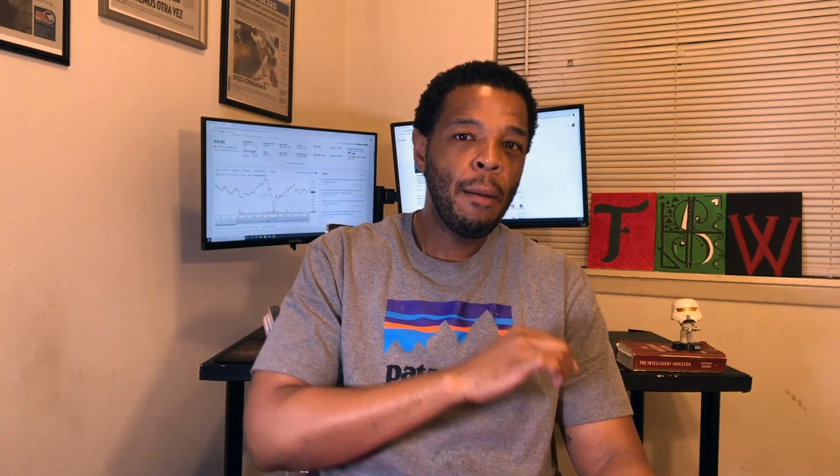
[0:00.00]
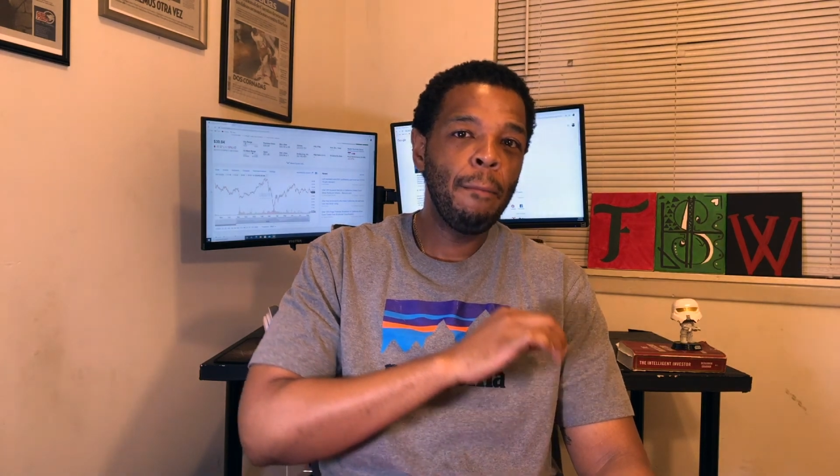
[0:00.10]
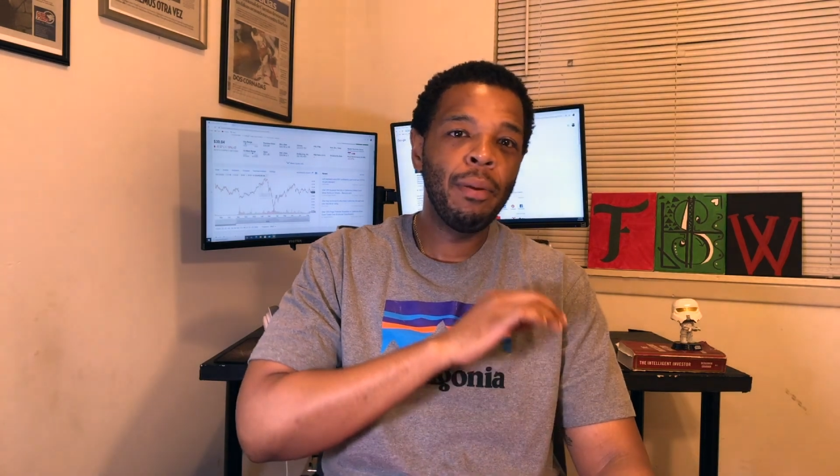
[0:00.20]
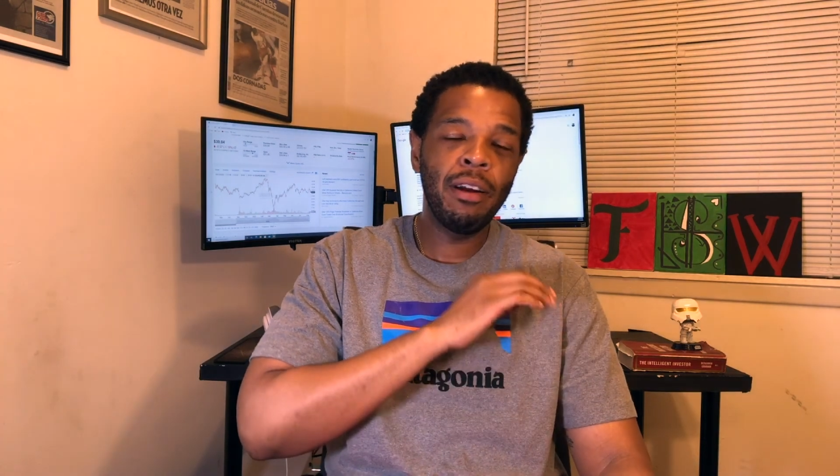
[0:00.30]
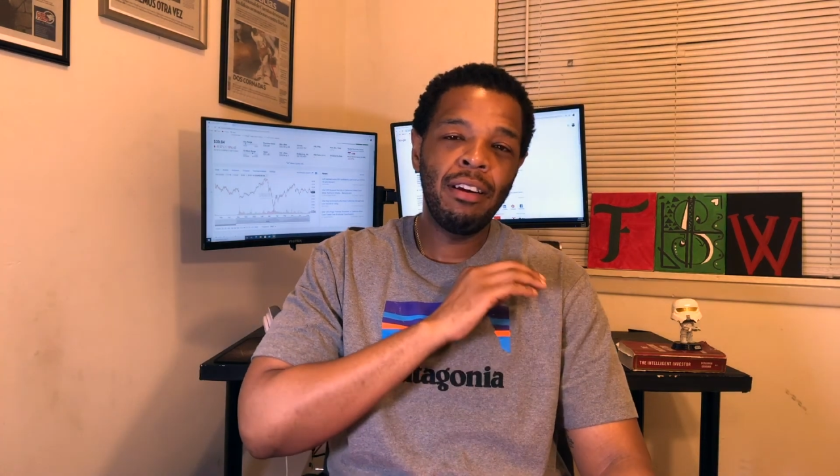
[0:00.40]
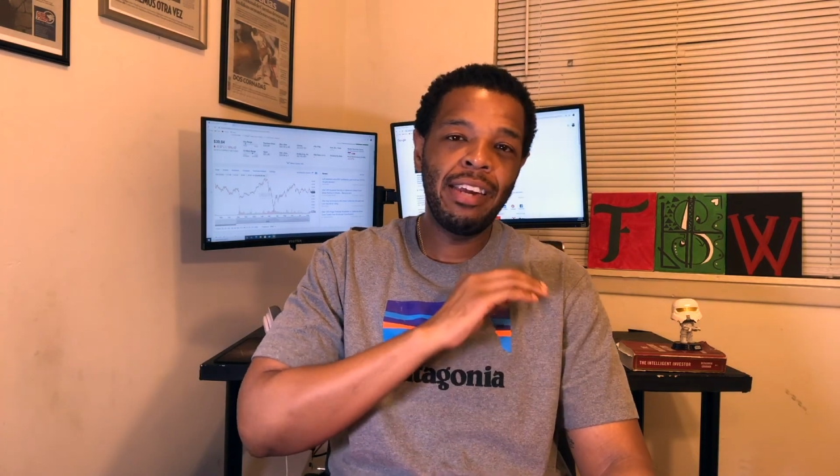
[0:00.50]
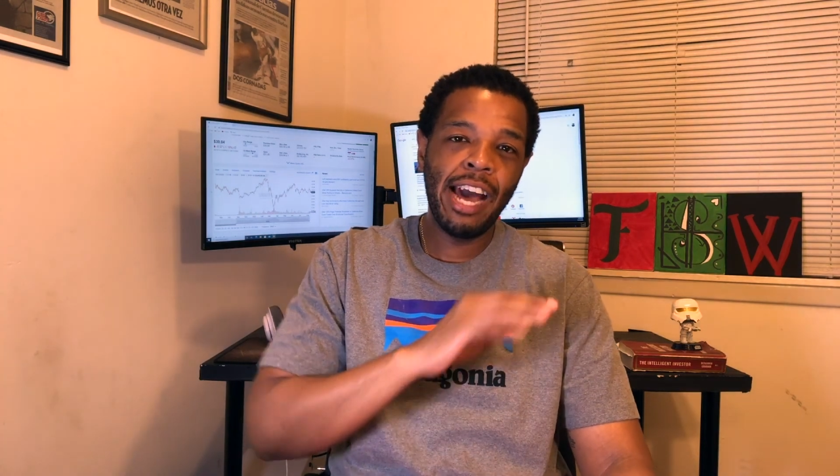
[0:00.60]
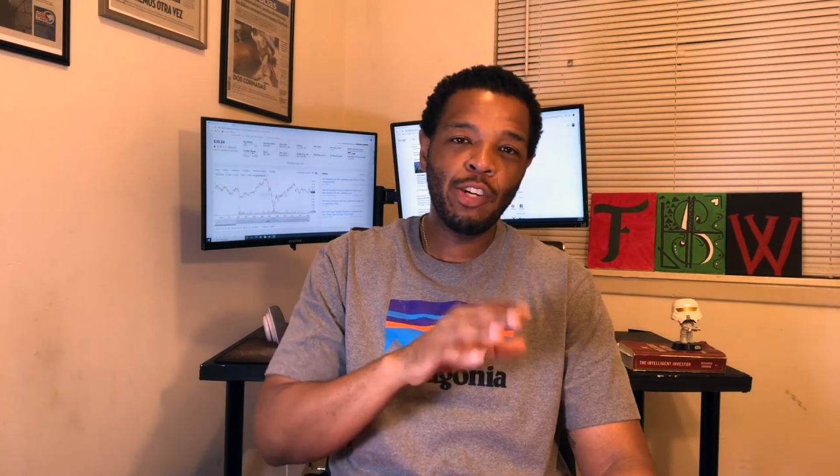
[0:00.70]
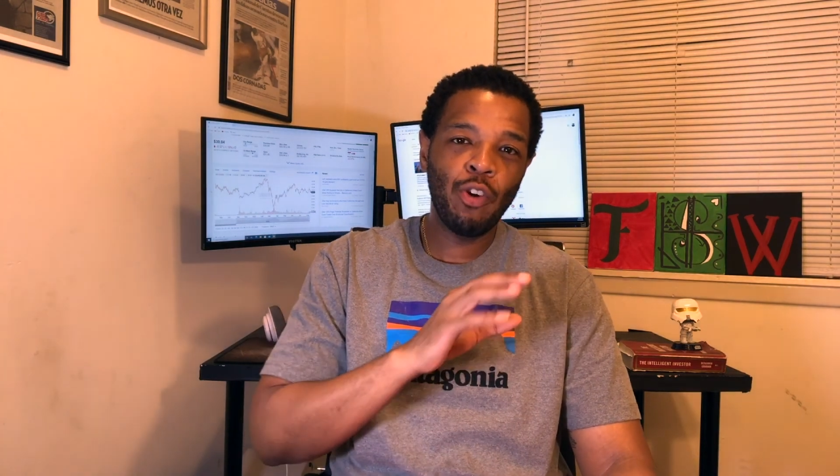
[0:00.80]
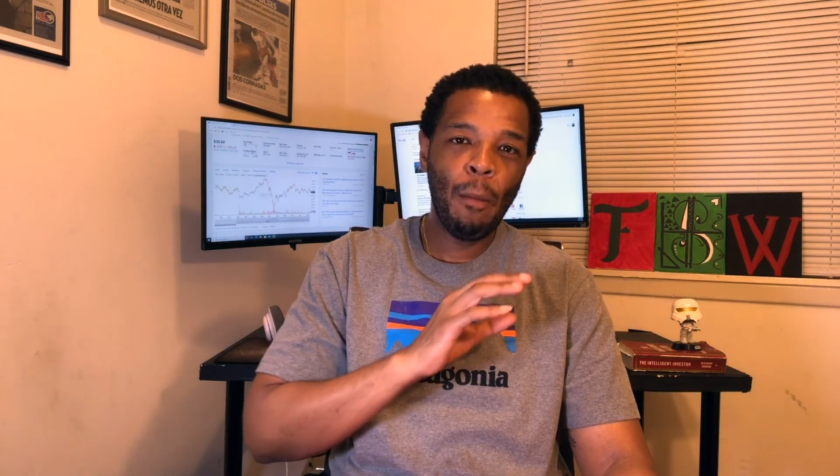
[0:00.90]
but
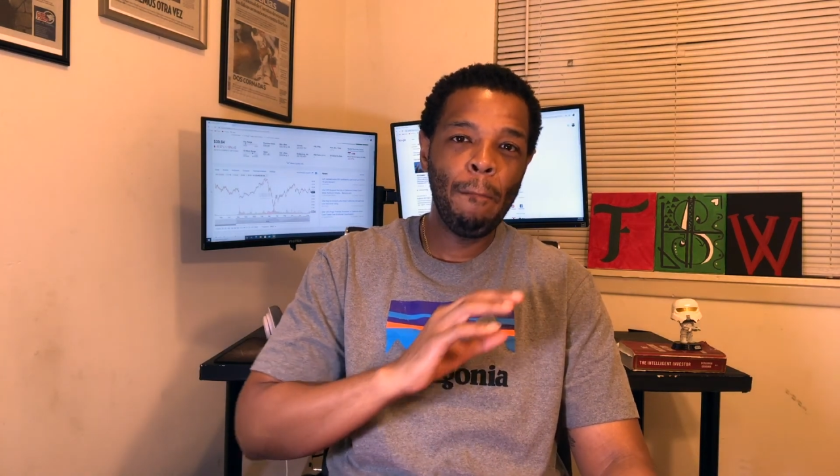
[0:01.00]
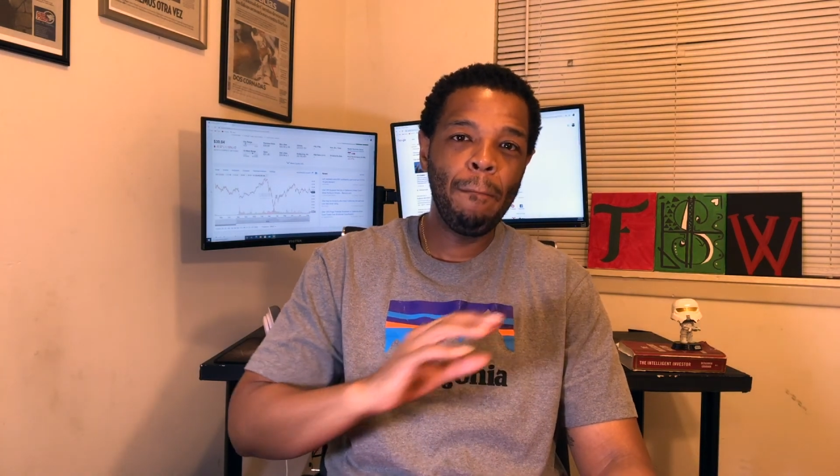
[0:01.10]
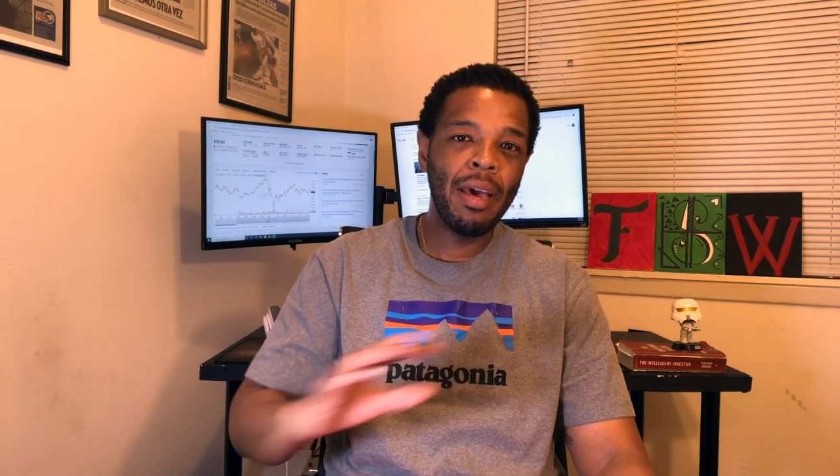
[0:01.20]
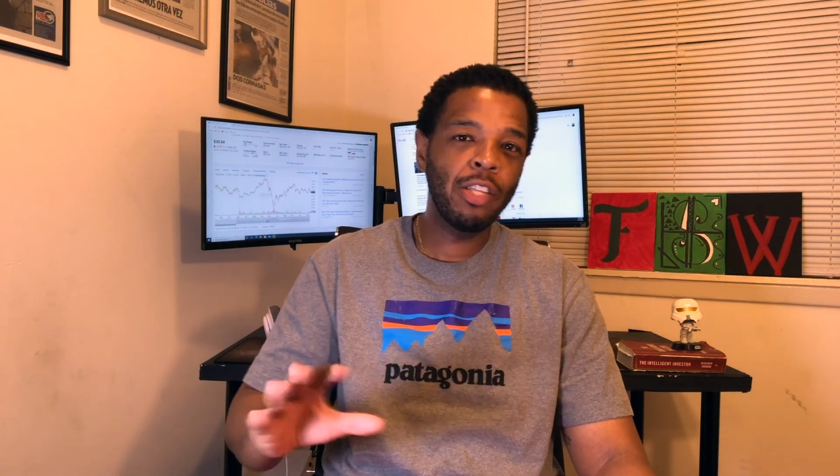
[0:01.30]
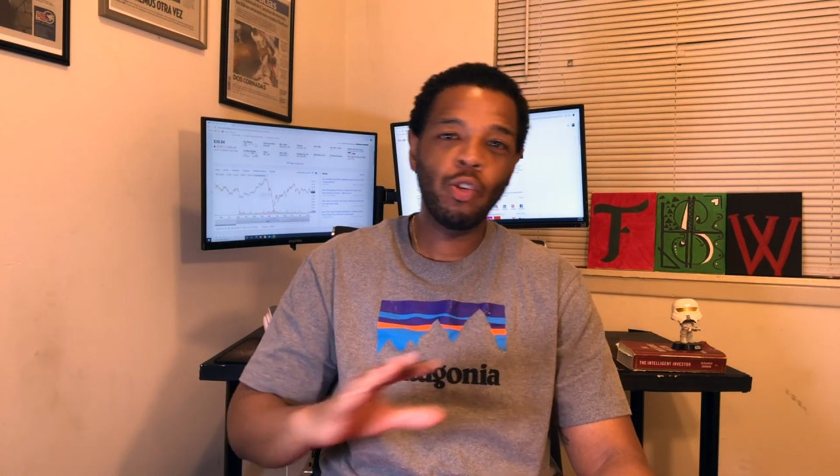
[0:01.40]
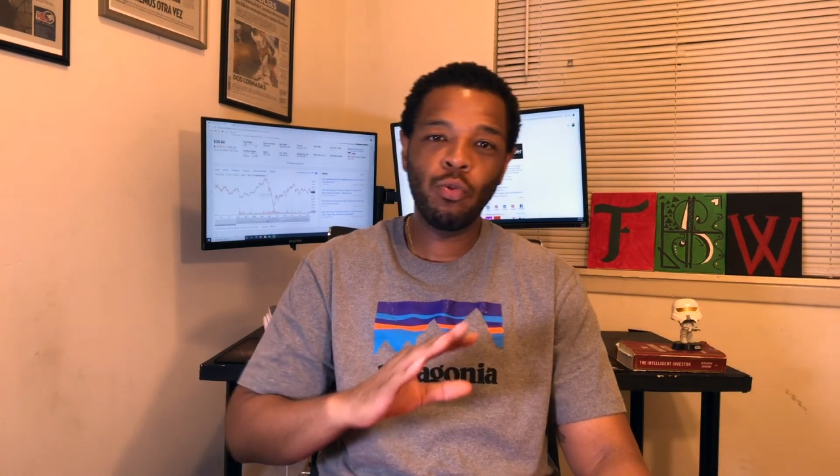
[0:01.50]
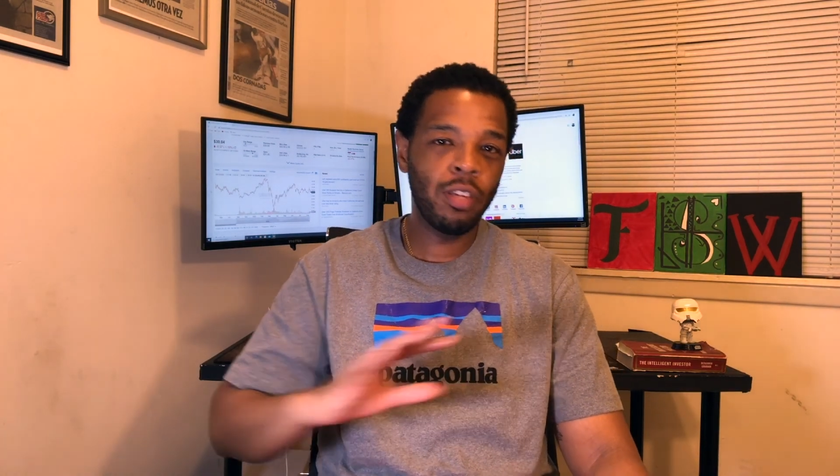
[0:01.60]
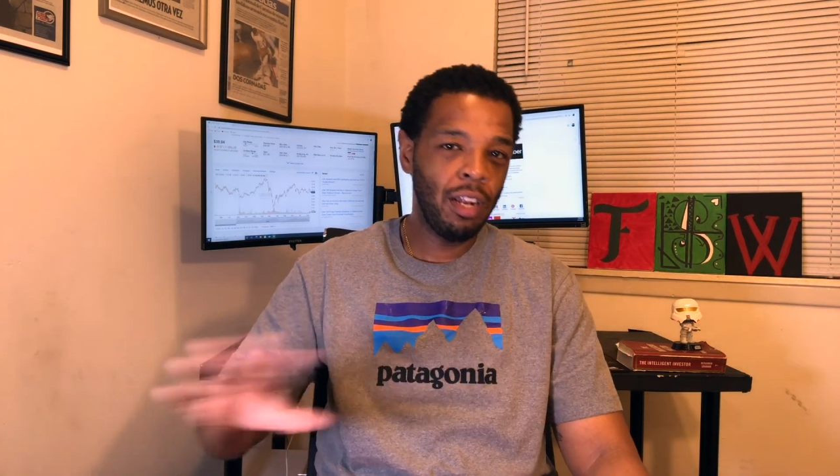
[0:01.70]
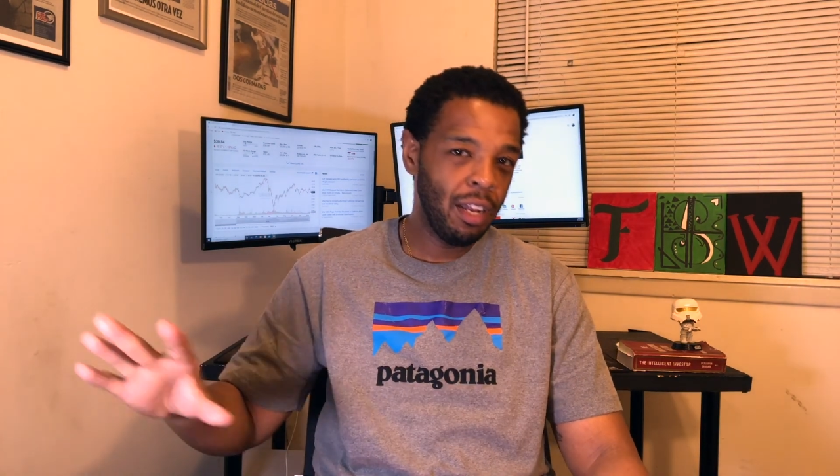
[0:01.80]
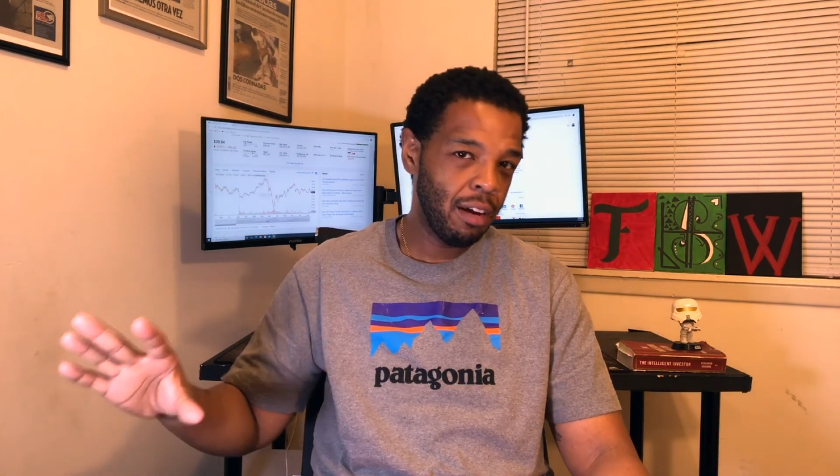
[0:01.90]
detrimental
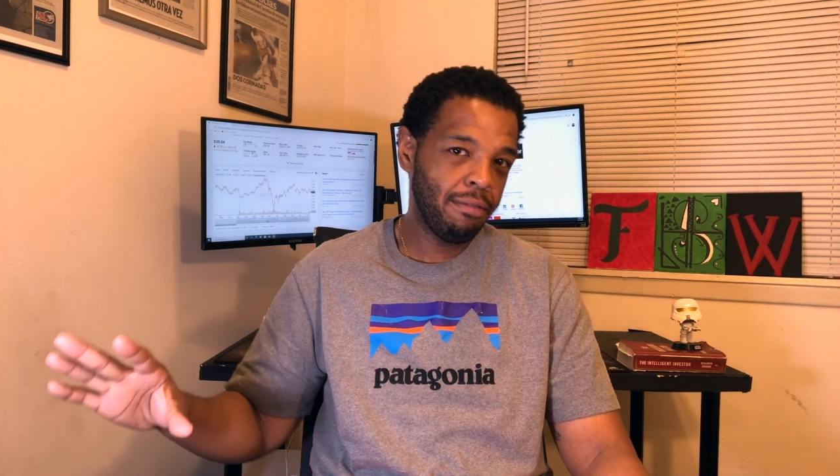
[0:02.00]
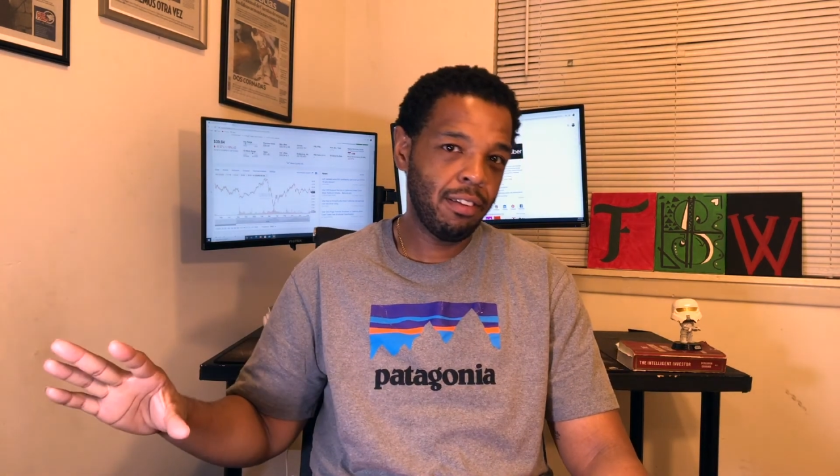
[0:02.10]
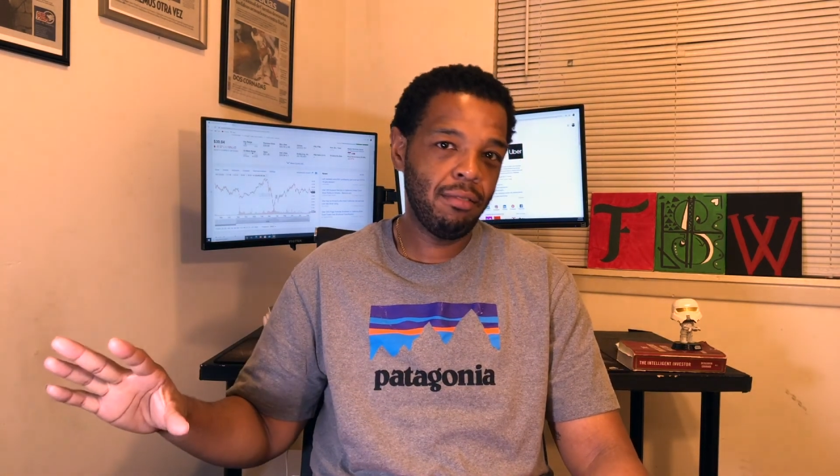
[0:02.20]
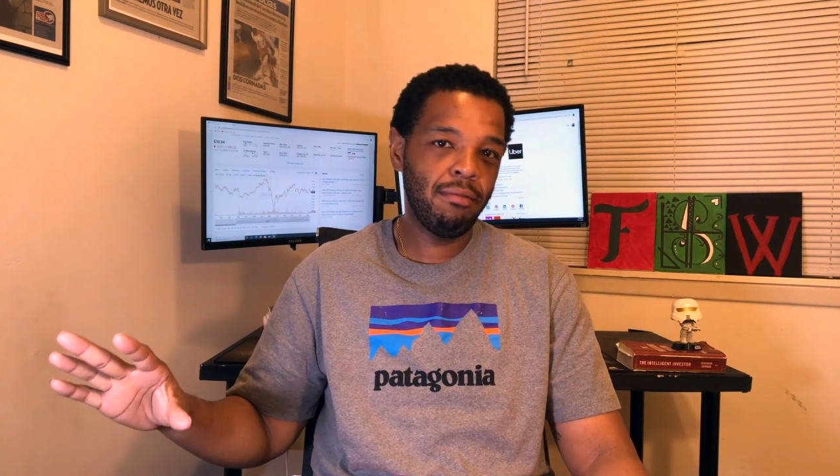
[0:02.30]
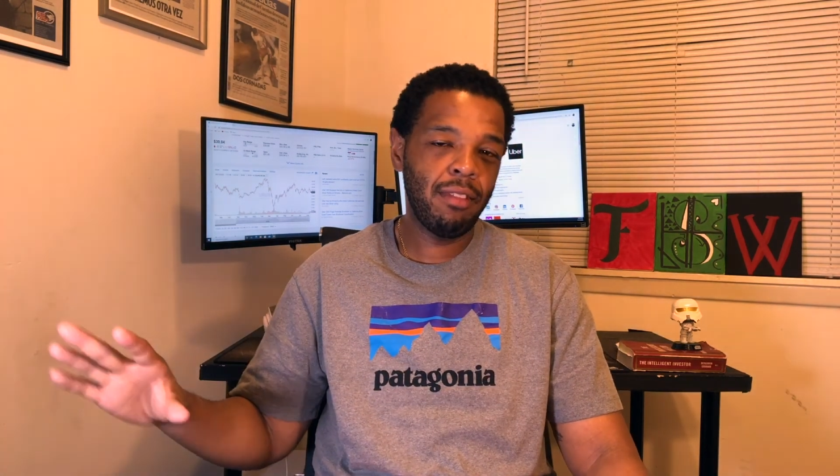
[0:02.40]
to Lyft.